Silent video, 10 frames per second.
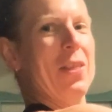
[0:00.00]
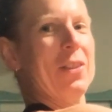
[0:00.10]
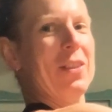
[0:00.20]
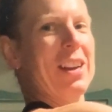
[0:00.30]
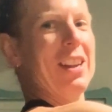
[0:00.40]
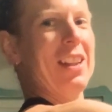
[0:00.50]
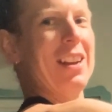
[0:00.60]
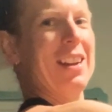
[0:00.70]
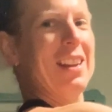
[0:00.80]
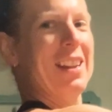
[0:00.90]
3. Good.
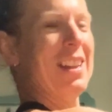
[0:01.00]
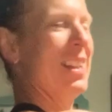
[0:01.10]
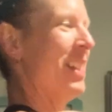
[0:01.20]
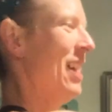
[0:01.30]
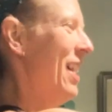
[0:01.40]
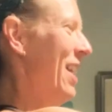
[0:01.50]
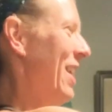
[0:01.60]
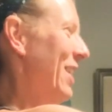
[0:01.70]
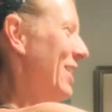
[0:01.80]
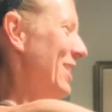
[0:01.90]

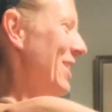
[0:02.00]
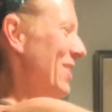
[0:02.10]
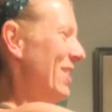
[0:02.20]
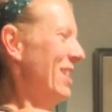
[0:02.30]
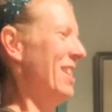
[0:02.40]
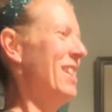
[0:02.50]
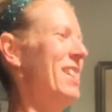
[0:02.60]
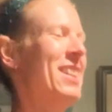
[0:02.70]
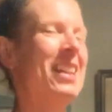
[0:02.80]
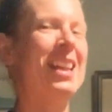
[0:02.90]
2.
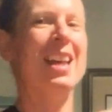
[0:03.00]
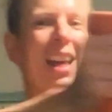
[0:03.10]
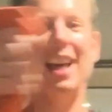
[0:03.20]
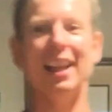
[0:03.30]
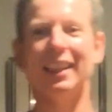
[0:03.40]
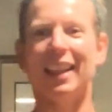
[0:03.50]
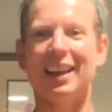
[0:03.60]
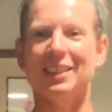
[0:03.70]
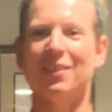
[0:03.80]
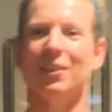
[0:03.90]

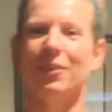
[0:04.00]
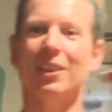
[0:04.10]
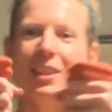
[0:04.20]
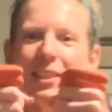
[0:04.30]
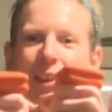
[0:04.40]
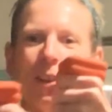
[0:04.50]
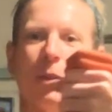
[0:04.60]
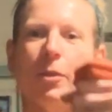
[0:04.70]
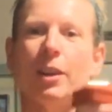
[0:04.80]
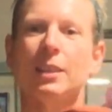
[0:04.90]
Last one. We're in the circle.
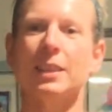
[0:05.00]
We're going to